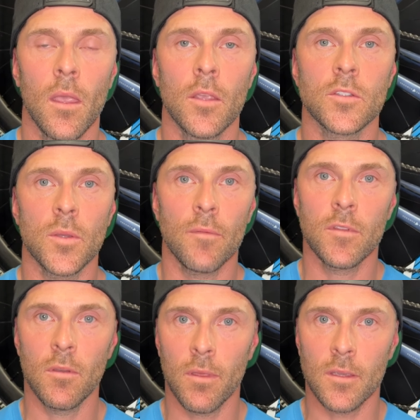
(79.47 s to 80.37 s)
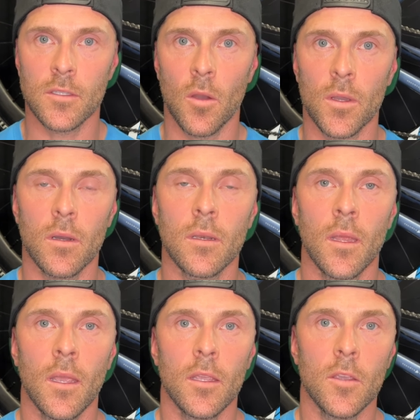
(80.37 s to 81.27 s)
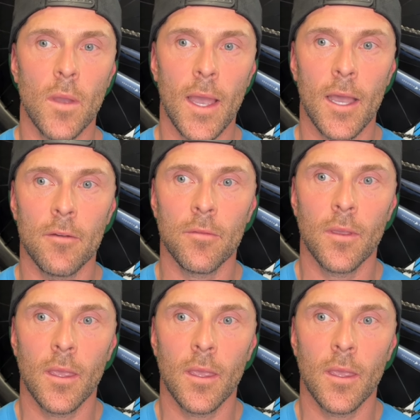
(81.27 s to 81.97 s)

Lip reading: So you have two things going on. You have,